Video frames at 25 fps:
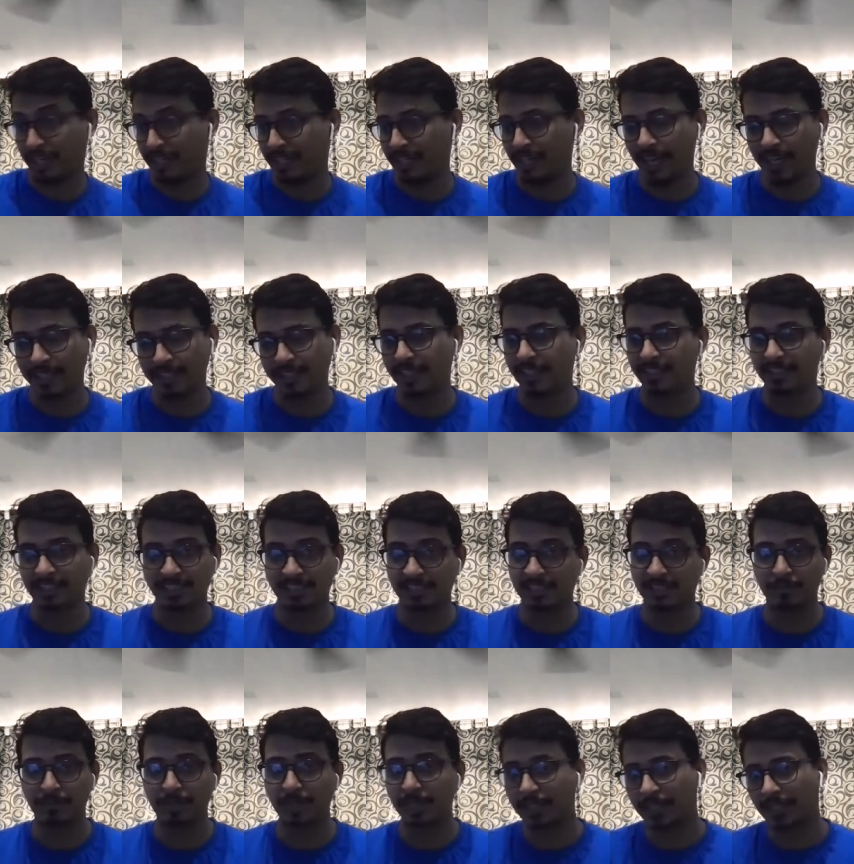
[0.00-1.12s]
It has
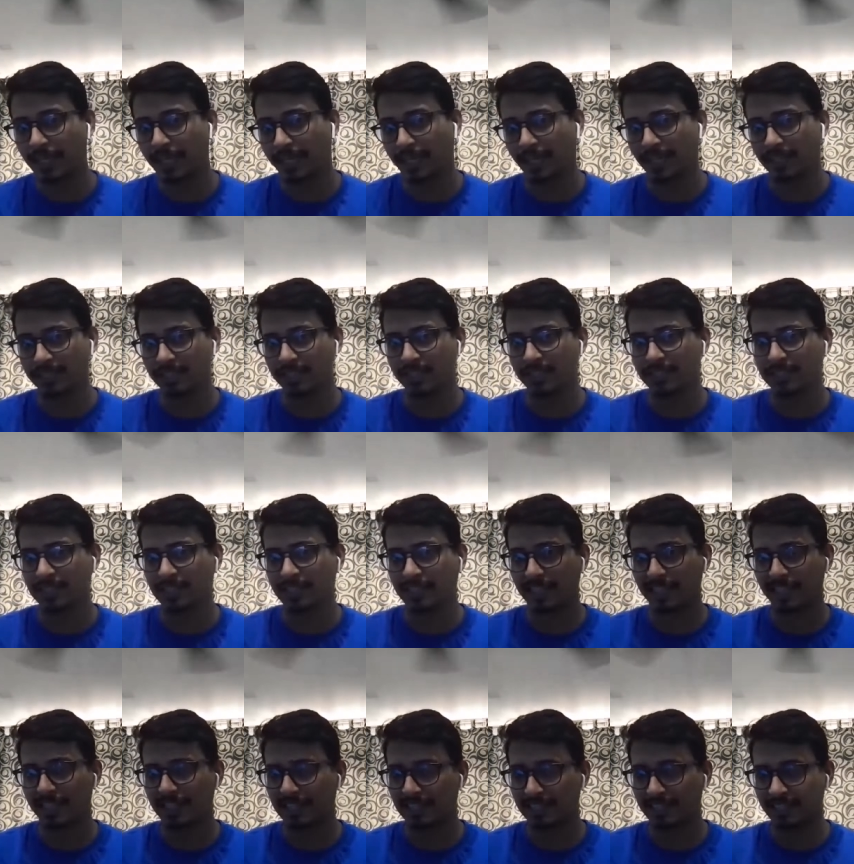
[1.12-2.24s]
accessibility, like I just said,
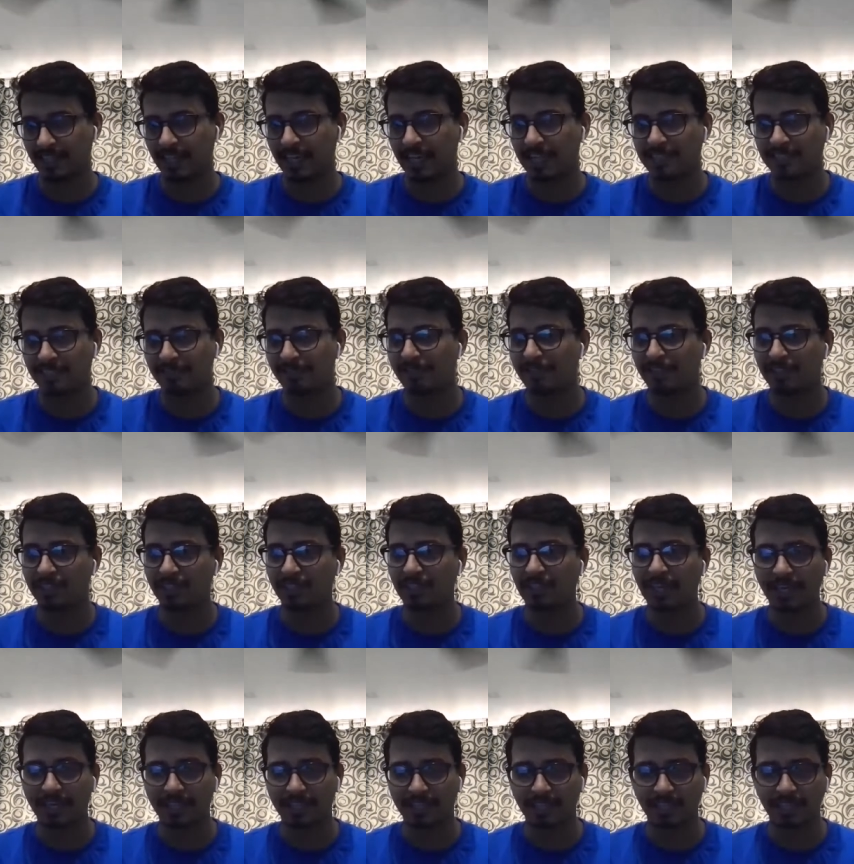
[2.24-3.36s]
and it has
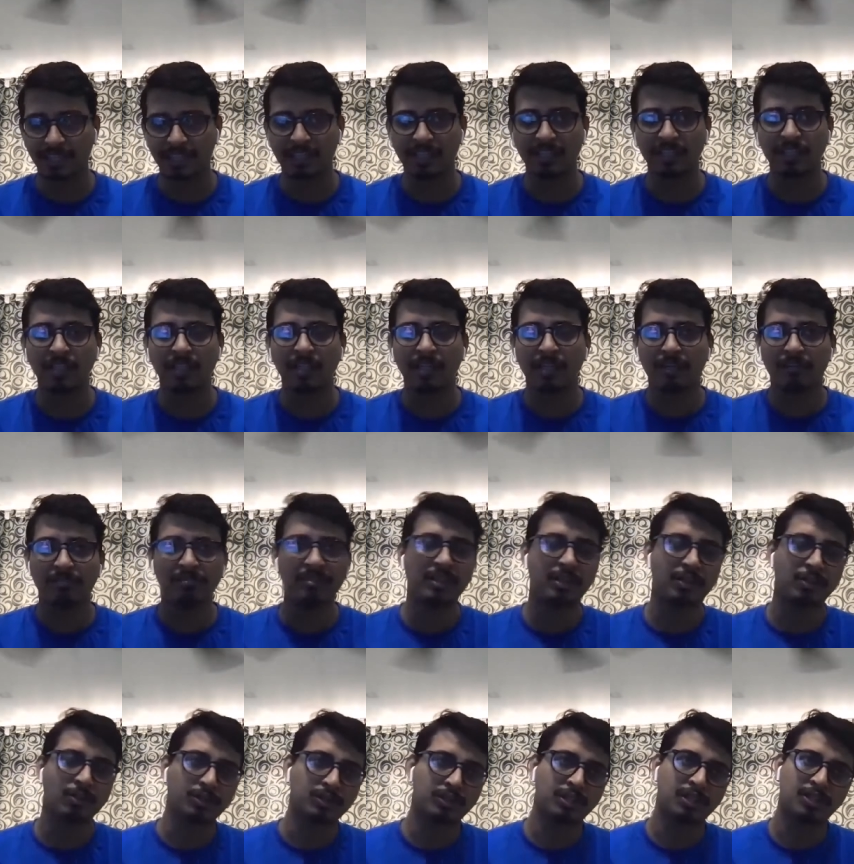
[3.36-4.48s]
everything. Like it, we
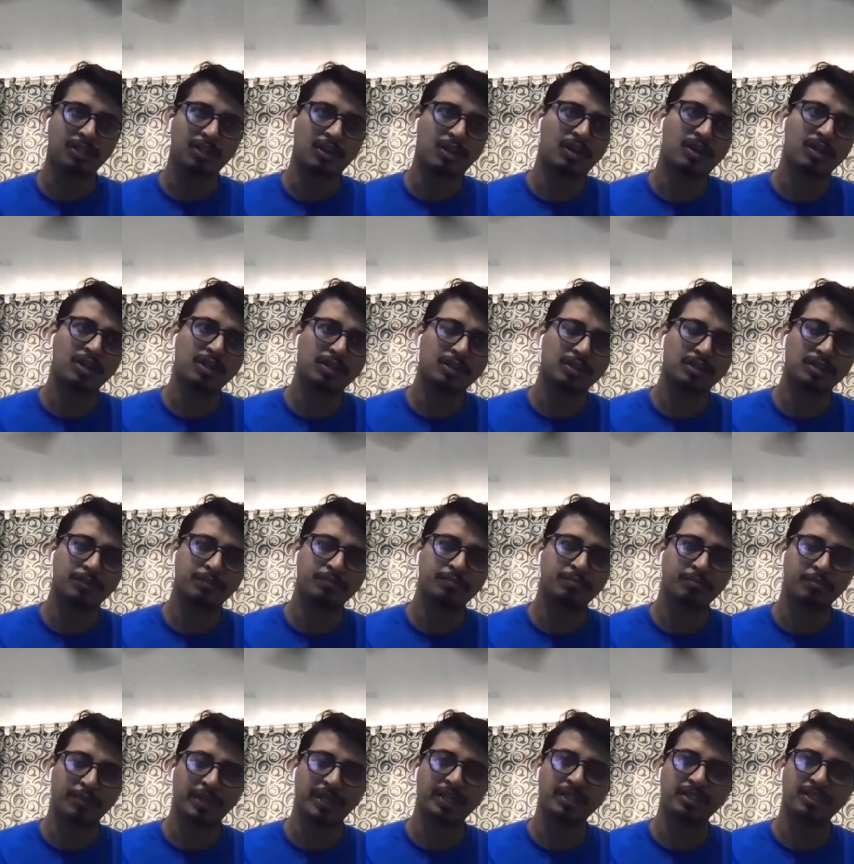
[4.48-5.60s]
looked at all the
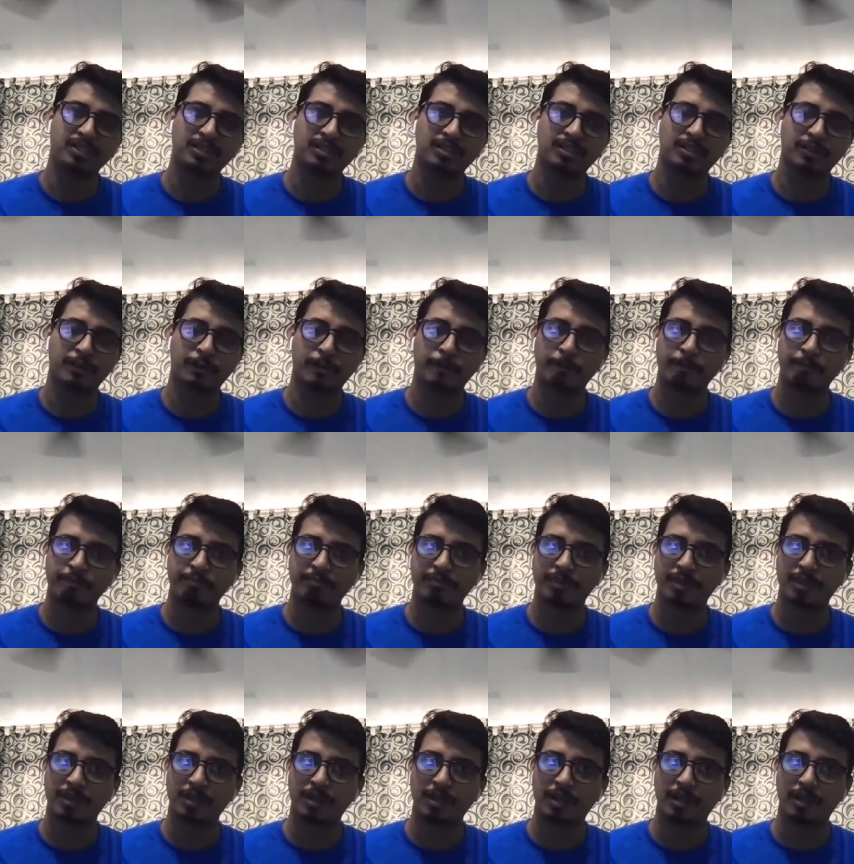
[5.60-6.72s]
major
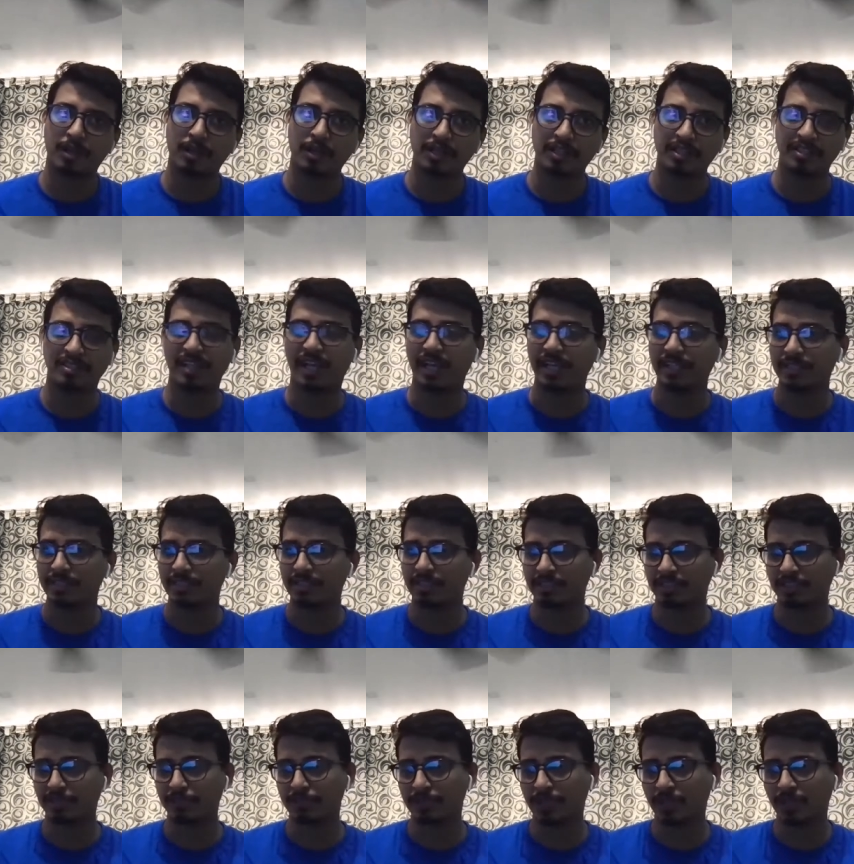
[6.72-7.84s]
design
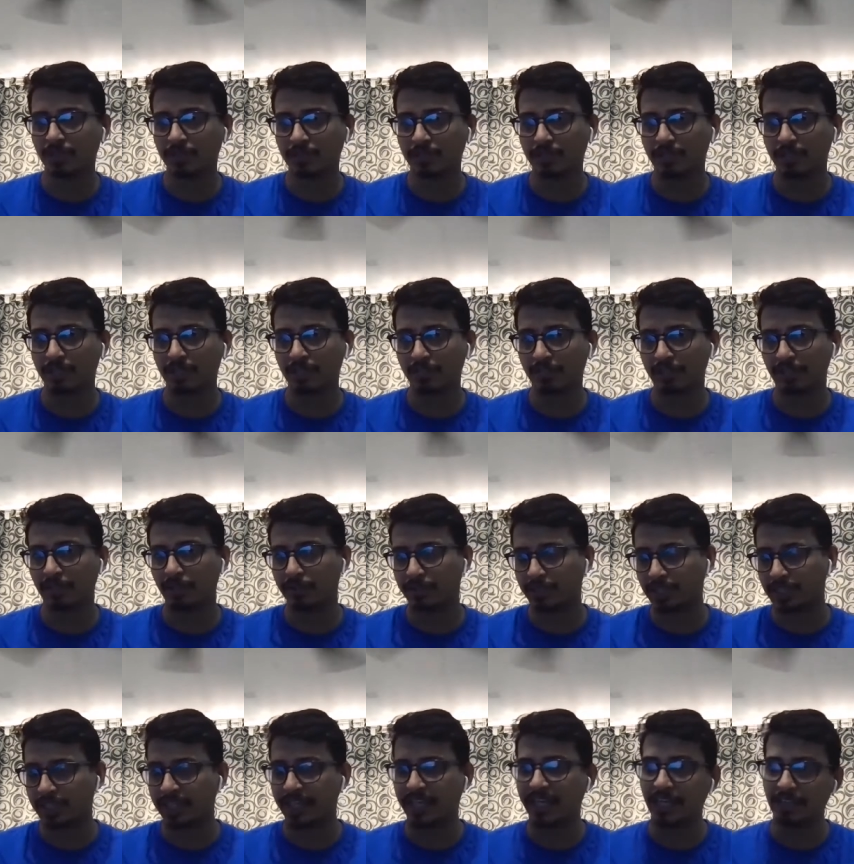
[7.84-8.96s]
systems out there. We
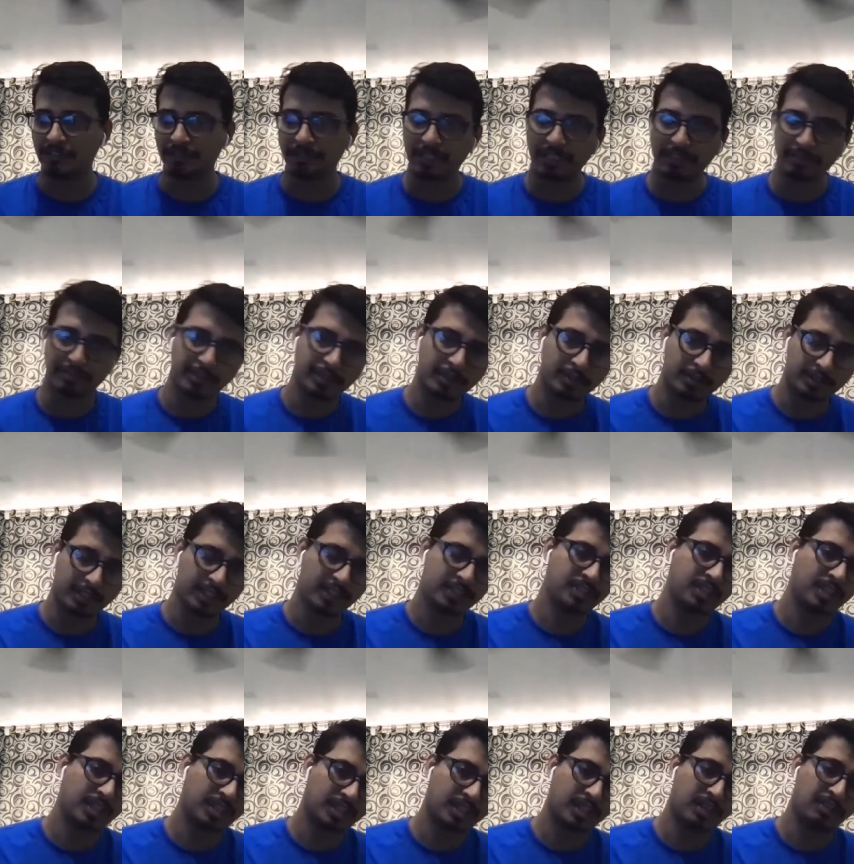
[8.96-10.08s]
looked at Tailwind, we looked
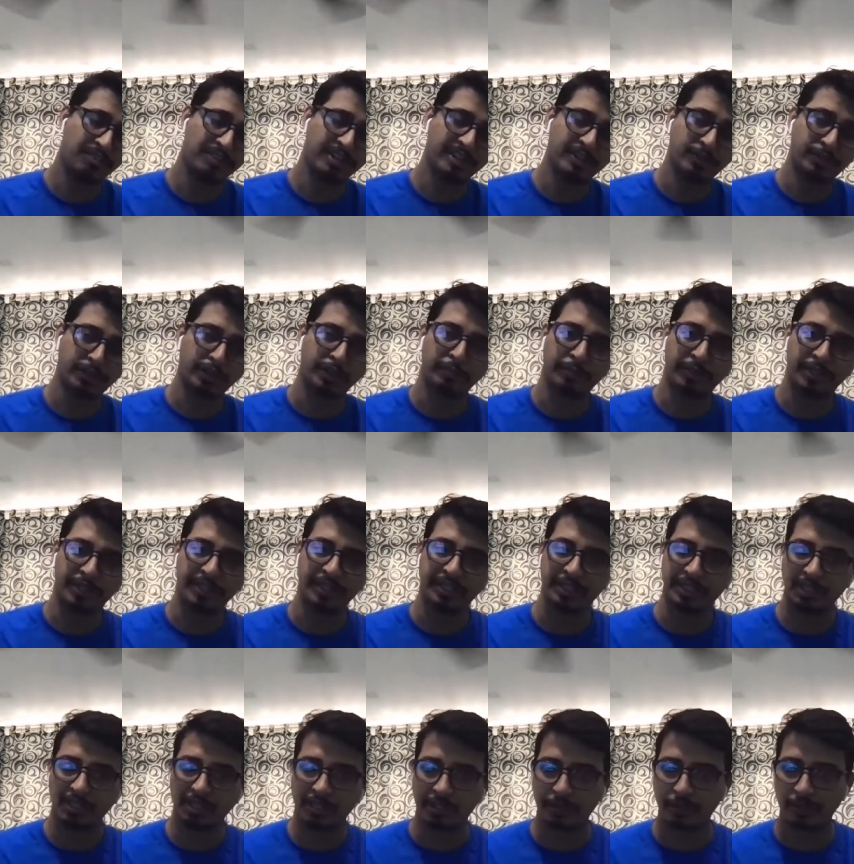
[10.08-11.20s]
at Chakra, we looked at
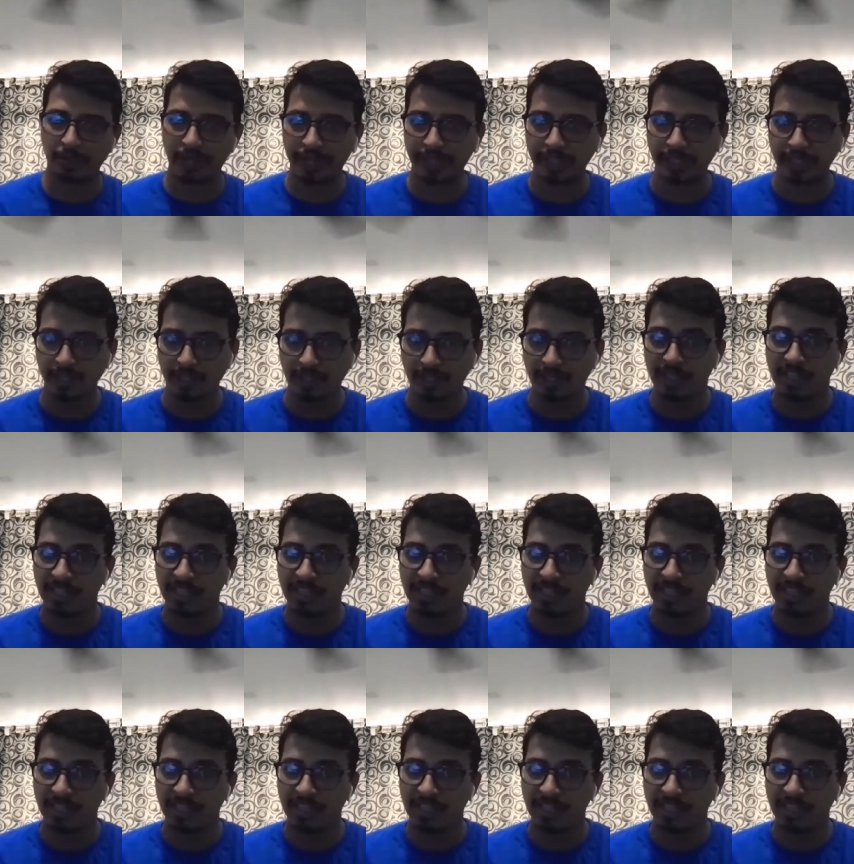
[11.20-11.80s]
Material UI,